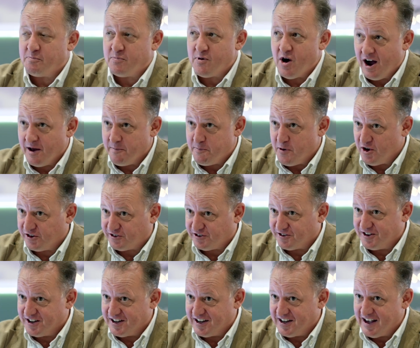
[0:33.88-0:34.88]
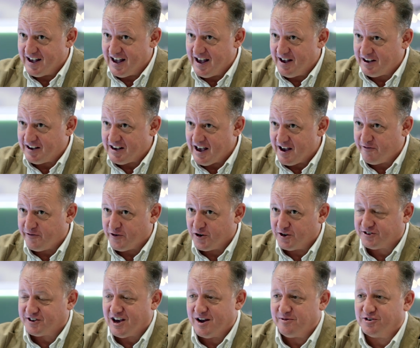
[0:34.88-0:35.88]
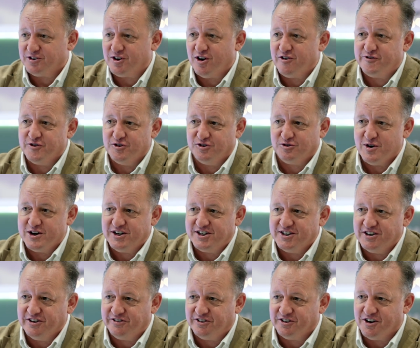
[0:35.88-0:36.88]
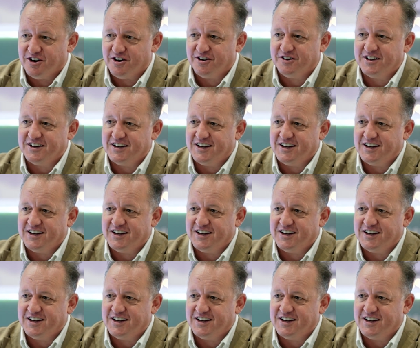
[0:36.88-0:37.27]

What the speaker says: I personally first came to Gulfood 20 years ago,